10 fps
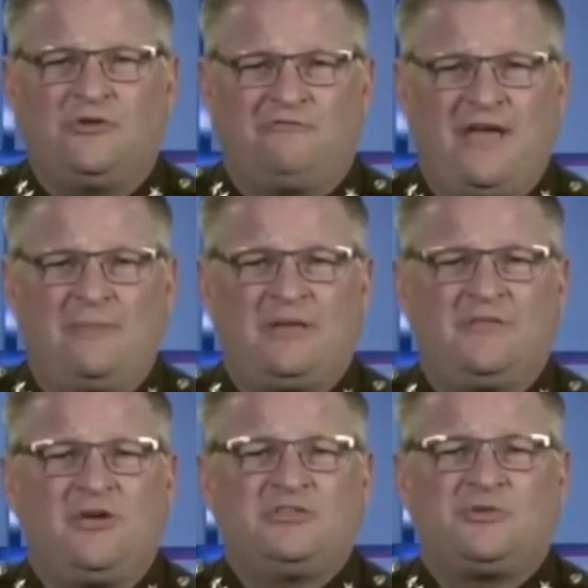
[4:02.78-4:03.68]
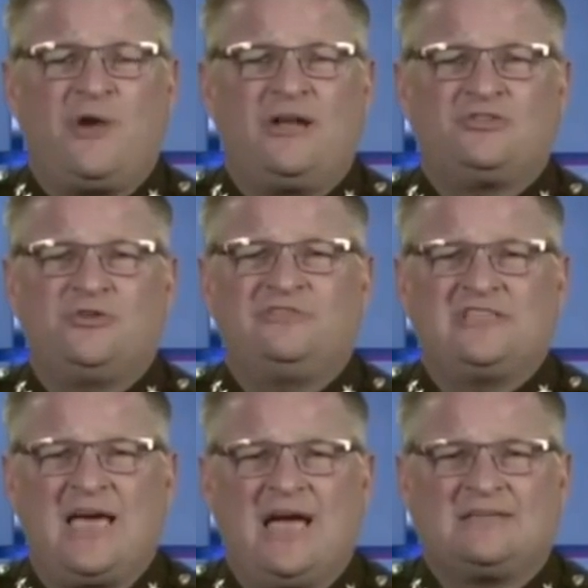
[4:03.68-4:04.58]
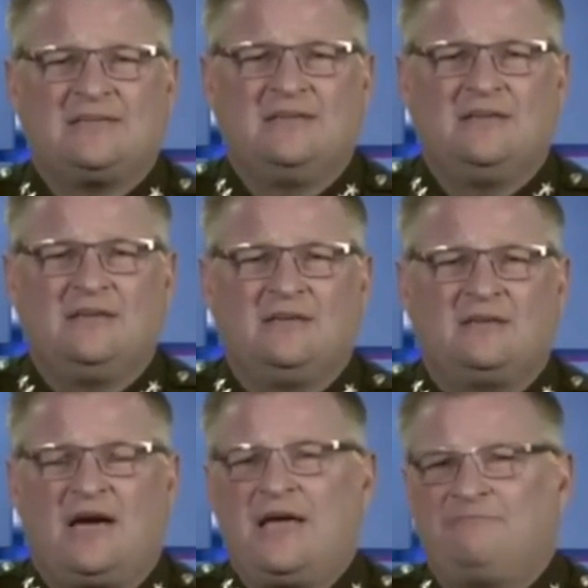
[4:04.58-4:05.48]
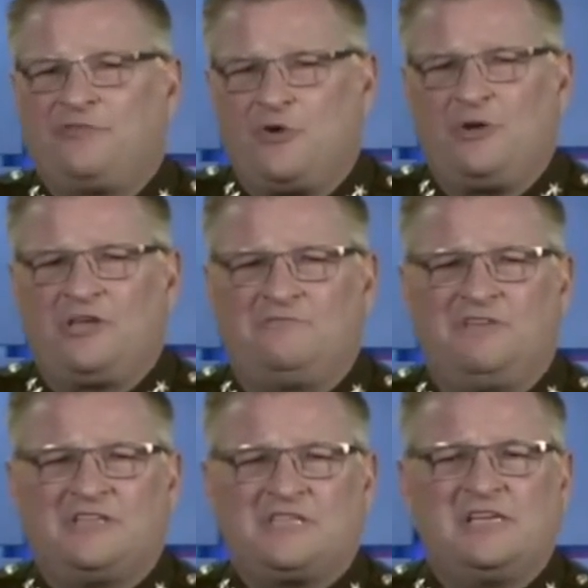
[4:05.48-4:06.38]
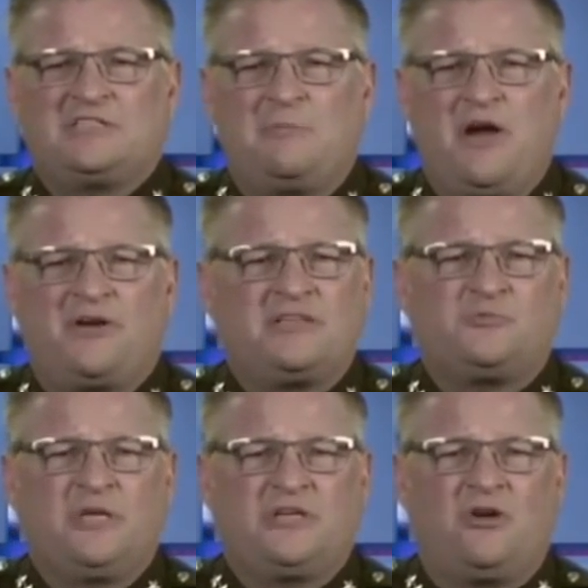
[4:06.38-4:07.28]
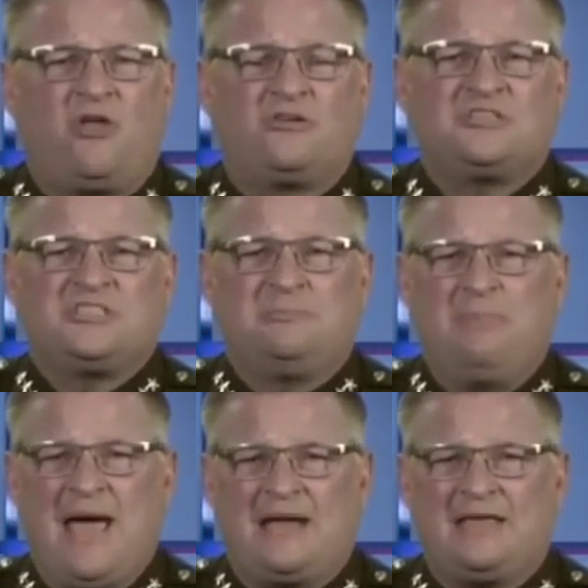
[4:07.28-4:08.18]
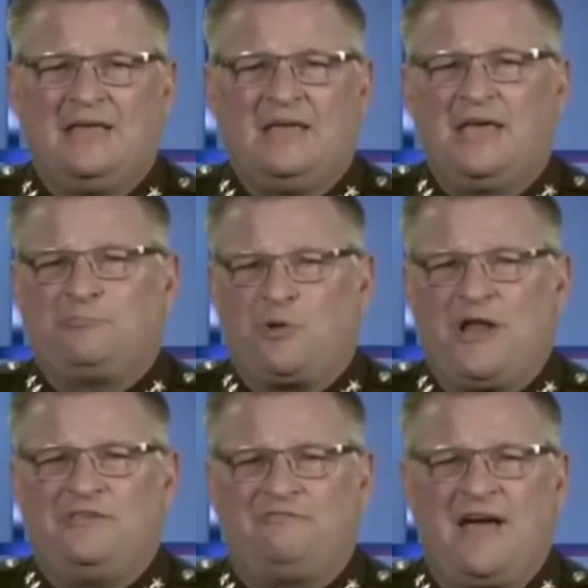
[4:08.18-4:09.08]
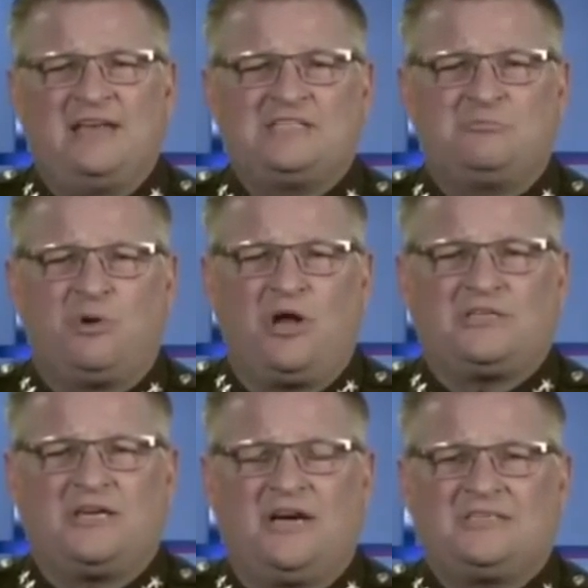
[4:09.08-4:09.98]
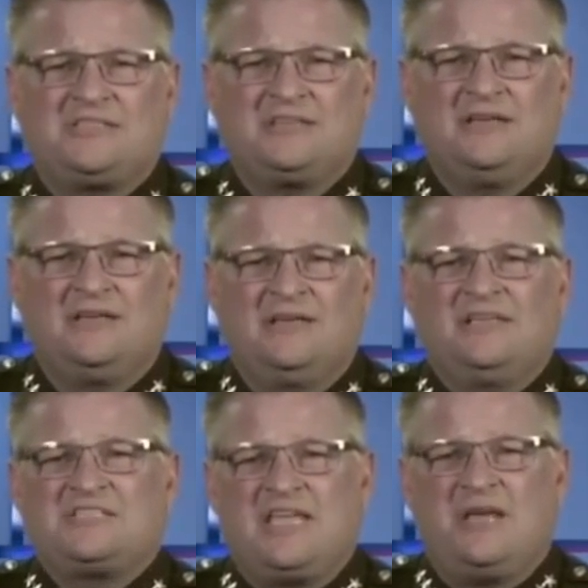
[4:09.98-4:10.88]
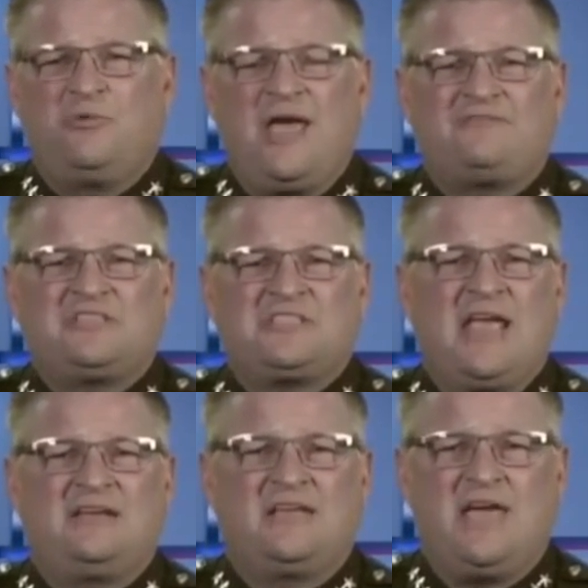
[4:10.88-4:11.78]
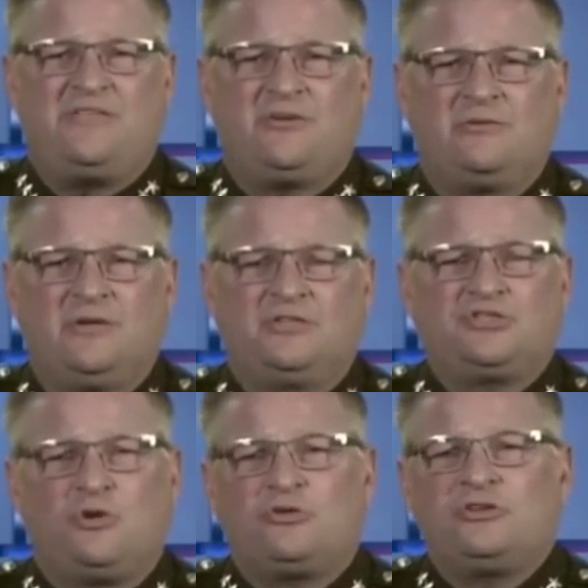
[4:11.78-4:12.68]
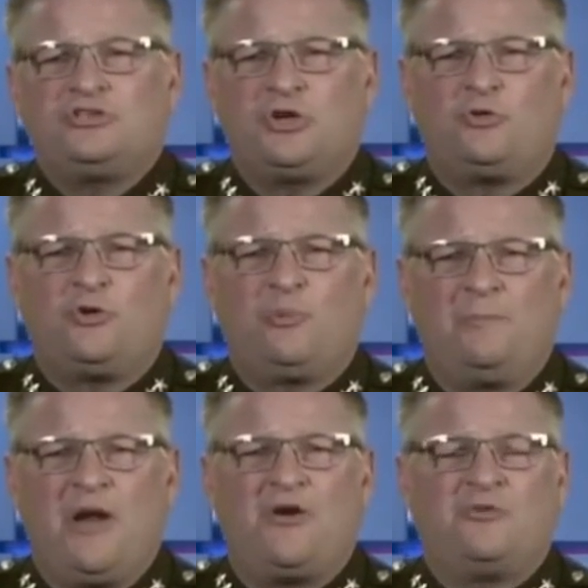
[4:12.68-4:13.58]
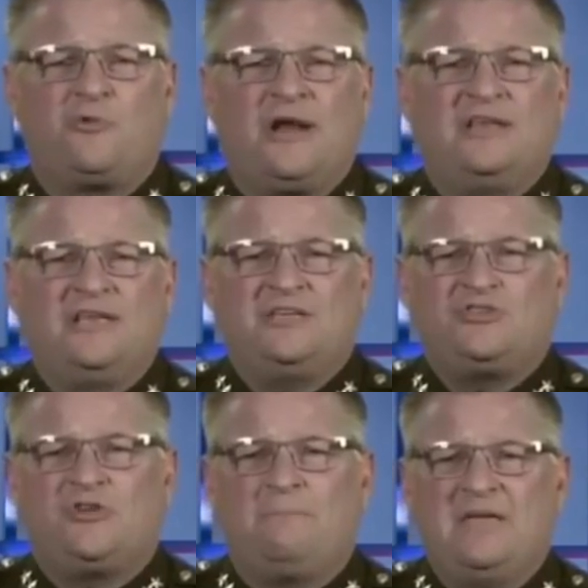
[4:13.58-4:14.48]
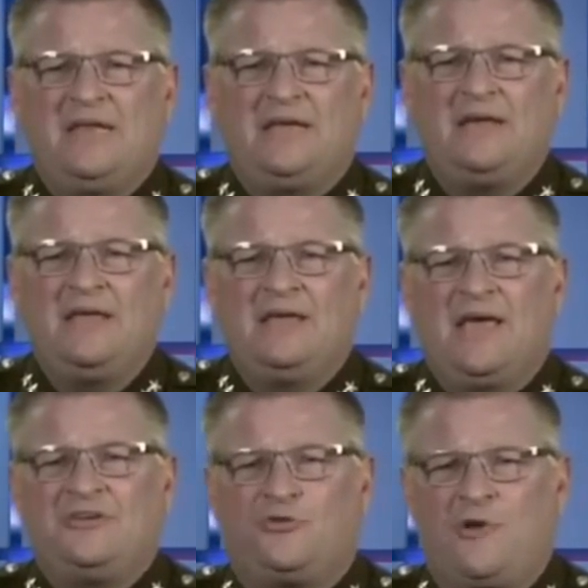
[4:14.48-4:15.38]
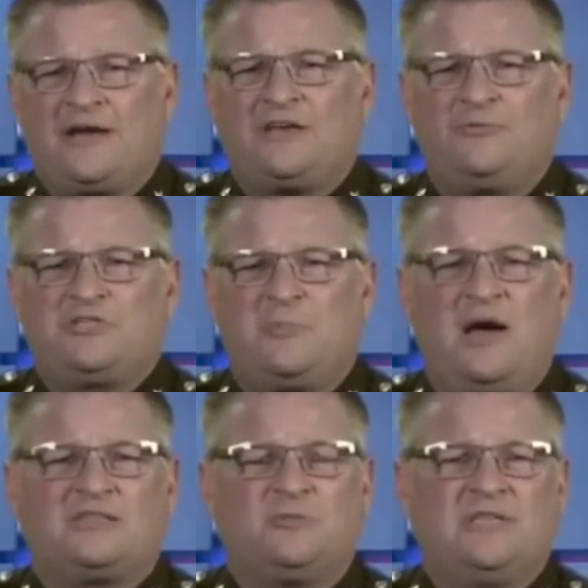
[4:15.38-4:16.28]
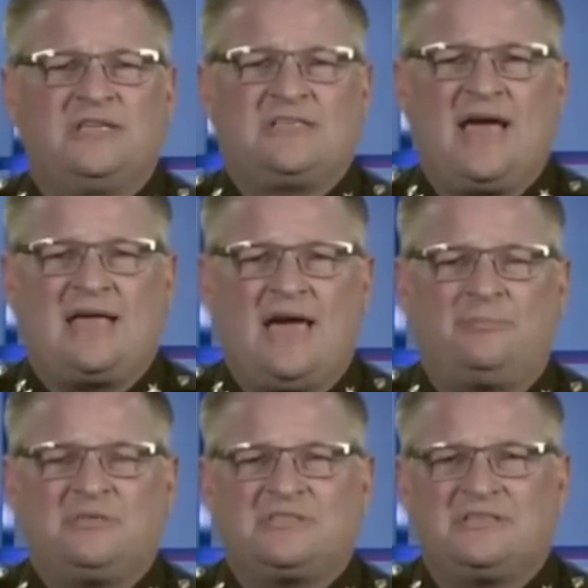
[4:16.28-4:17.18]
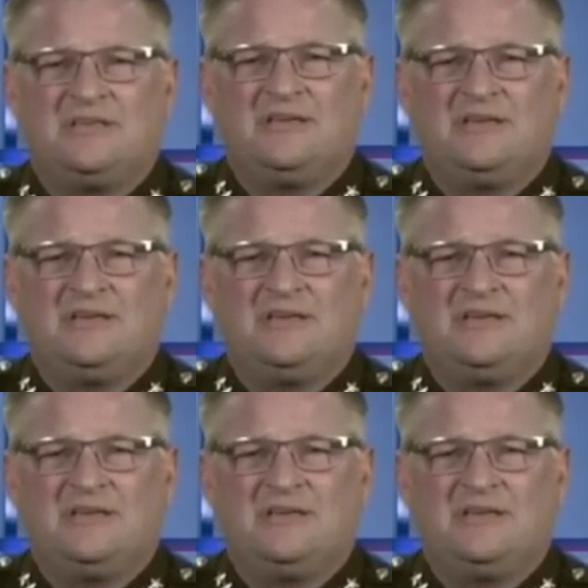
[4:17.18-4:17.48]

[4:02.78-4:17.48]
your family, and those around you if attacked. I am firmly convinced that as Americans, we can no longer sit back and pray the fight isn't brought to us. Instead, we have to stand together, shoulder to shoulder, prepared and ready to issue an immediate and directed response when the attack happens.